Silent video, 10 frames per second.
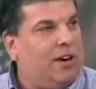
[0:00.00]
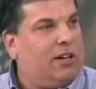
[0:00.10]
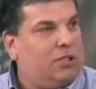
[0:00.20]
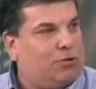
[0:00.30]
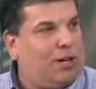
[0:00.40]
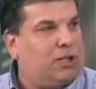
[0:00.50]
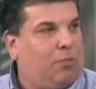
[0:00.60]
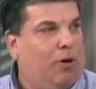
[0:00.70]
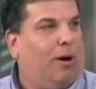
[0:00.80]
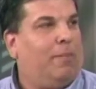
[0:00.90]
construction
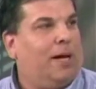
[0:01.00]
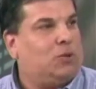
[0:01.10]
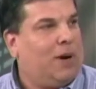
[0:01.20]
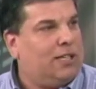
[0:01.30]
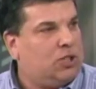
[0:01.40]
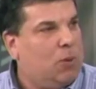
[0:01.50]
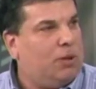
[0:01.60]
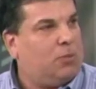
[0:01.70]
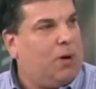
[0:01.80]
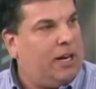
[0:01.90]
program. That's why it's so
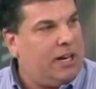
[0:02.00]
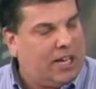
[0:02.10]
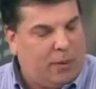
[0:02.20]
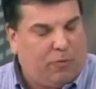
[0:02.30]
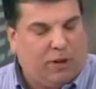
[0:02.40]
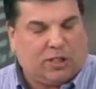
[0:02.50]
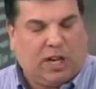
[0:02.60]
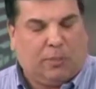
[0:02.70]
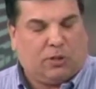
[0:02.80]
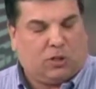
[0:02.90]
much money to keep fixing
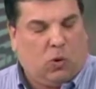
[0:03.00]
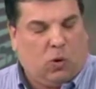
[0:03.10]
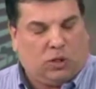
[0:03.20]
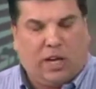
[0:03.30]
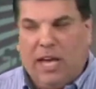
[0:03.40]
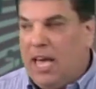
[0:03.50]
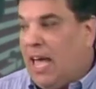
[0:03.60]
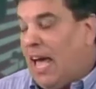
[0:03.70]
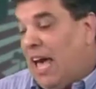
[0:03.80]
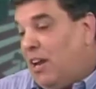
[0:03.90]
up the schools.
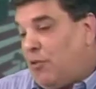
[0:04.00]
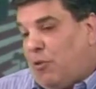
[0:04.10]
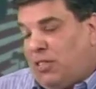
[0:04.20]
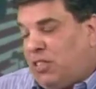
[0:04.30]
And if Chris